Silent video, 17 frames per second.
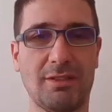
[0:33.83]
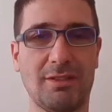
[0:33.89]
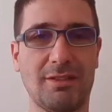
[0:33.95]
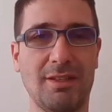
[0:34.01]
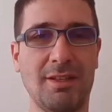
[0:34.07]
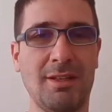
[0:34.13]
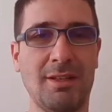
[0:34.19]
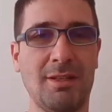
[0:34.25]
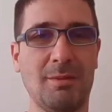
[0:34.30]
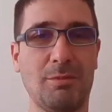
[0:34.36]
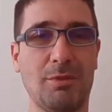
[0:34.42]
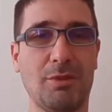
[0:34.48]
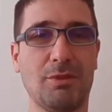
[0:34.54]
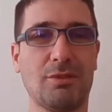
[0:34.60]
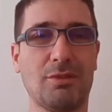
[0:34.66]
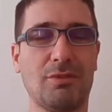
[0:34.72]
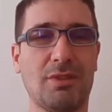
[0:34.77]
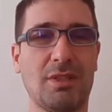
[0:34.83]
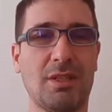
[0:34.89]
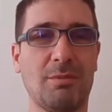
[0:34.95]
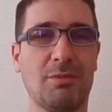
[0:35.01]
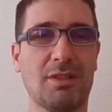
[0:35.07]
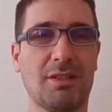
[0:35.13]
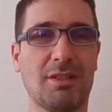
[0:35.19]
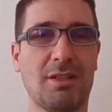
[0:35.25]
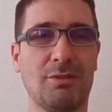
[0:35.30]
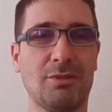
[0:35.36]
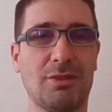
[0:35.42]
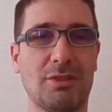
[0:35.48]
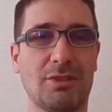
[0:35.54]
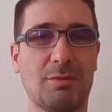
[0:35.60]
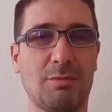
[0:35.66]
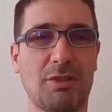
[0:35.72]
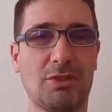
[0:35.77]
fighter. Both of them are
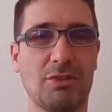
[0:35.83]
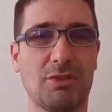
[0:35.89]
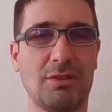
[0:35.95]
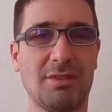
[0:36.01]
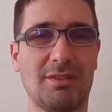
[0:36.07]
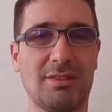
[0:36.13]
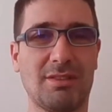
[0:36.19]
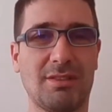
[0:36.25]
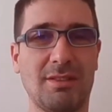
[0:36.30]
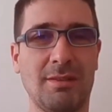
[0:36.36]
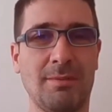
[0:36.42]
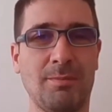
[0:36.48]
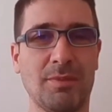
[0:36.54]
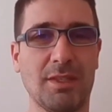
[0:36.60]
counter specialists.